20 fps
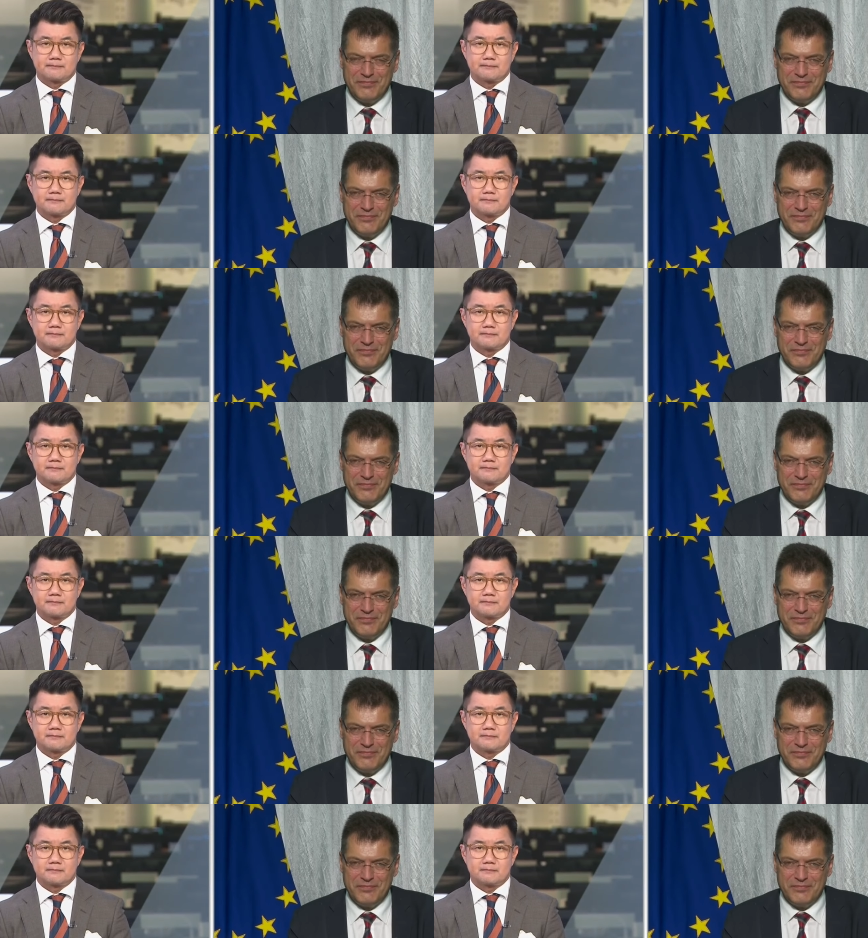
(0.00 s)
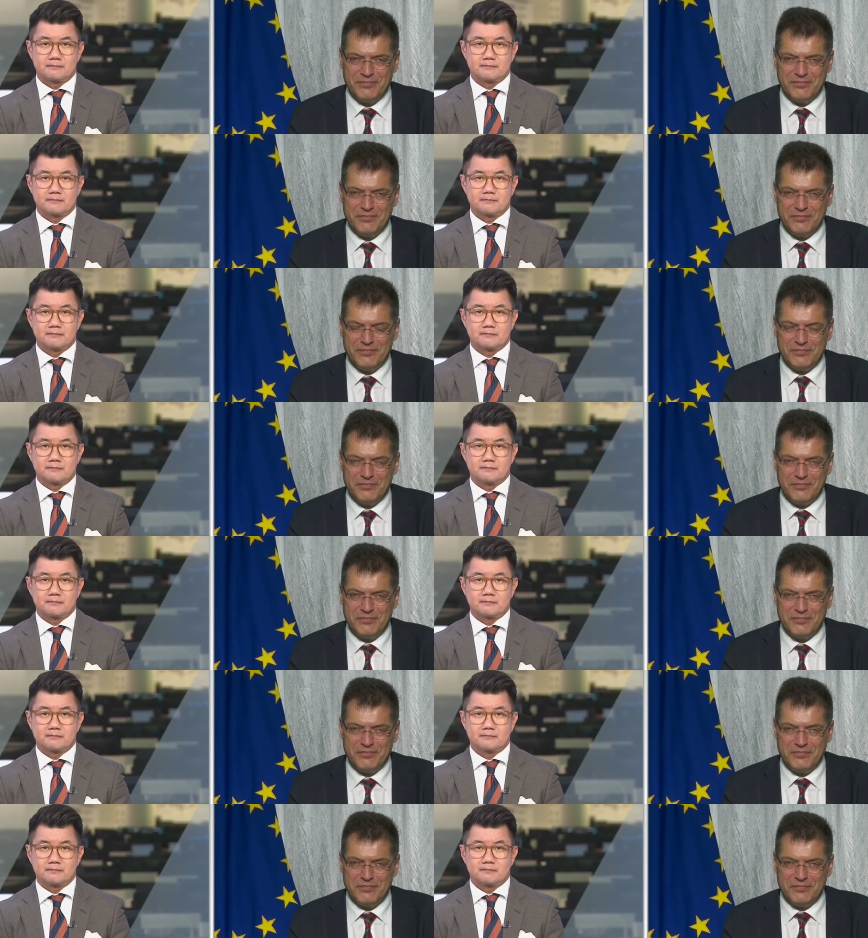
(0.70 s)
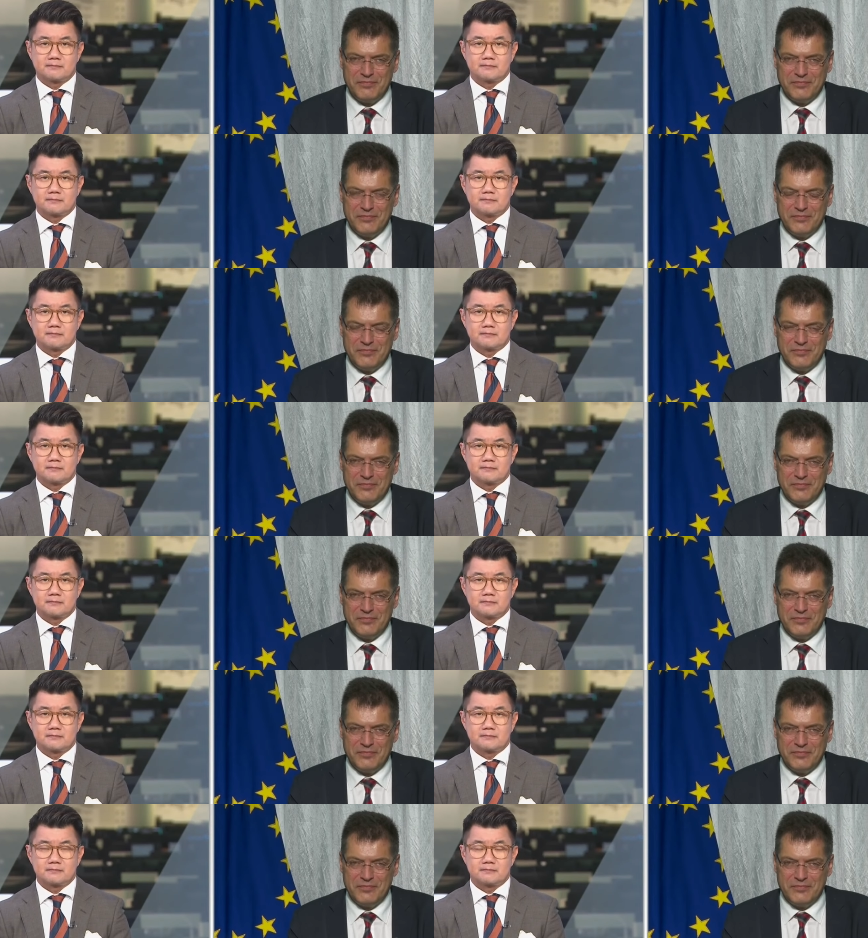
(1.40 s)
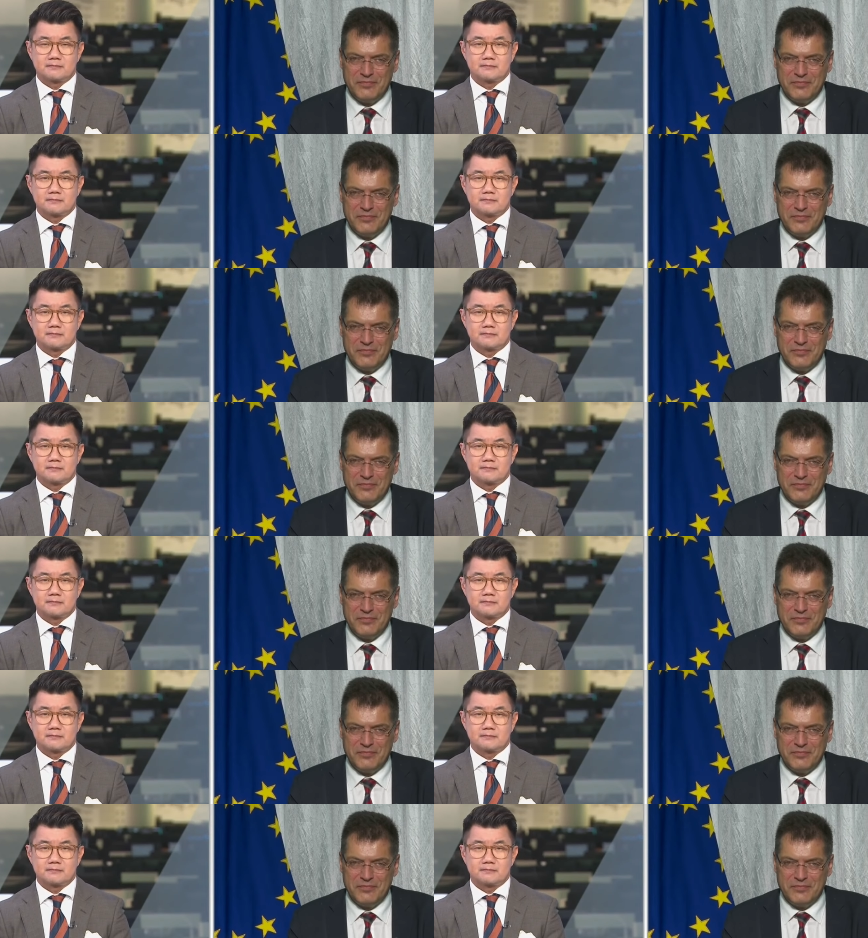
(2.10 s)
Nothing is said.